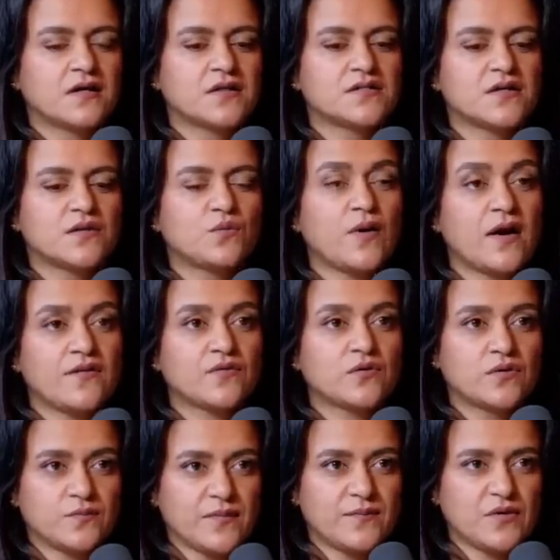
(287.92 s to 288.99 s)
So where I've
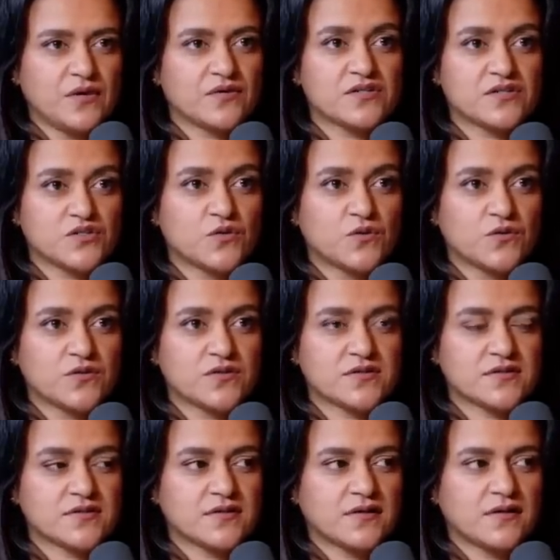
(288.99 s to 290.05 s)
called my book The
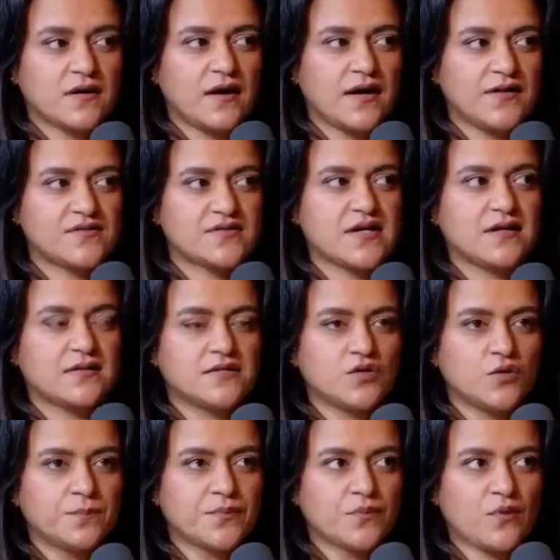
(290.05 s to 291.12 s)
Source, I have said
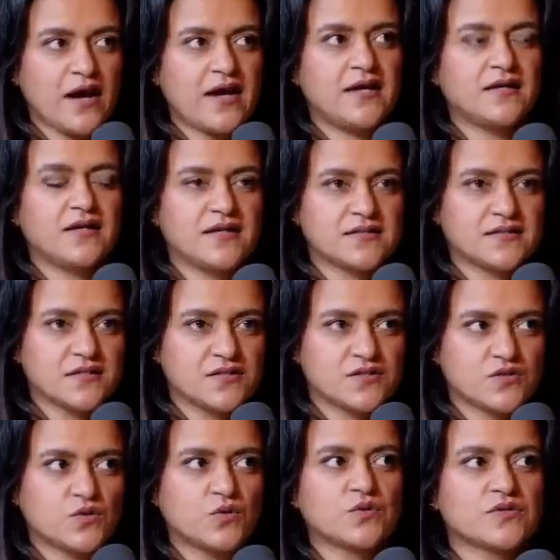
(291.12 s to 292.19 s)
your brain is the
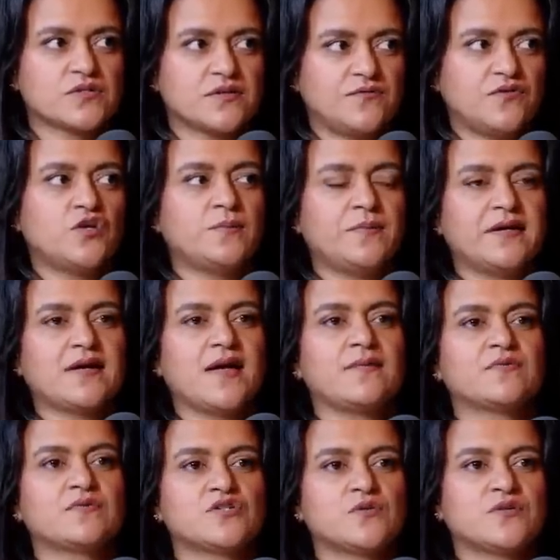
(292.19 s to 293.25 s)
source of you being
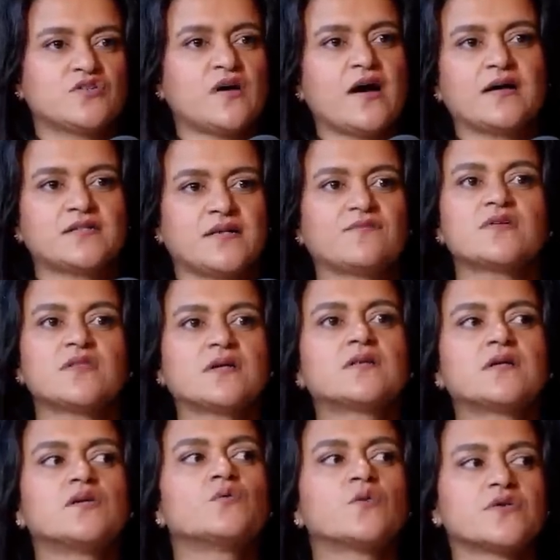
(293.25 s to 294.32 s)
able to attract everything
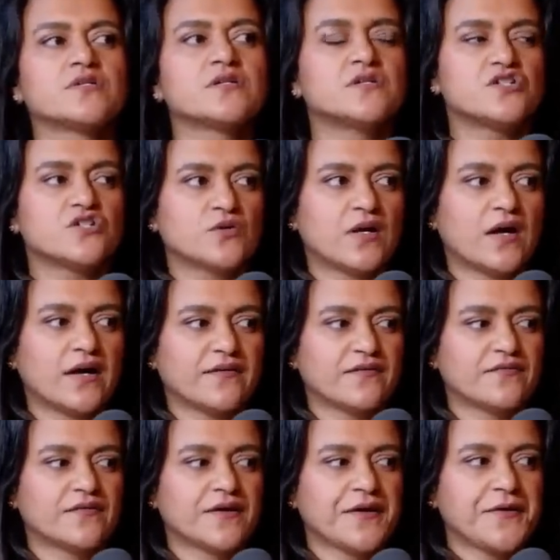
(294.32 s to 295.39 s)
that you want into your
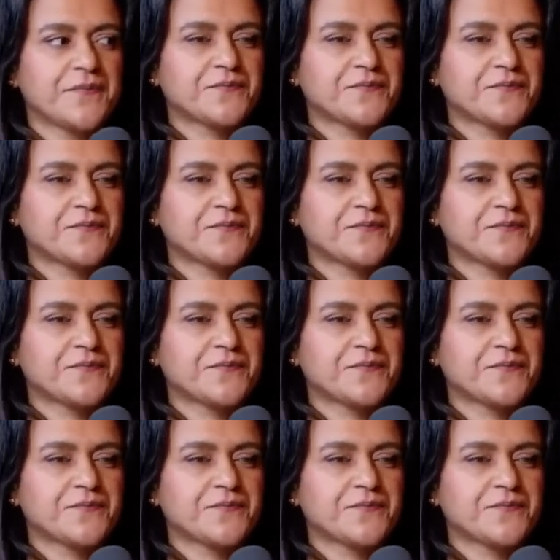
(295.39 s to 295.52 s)
life.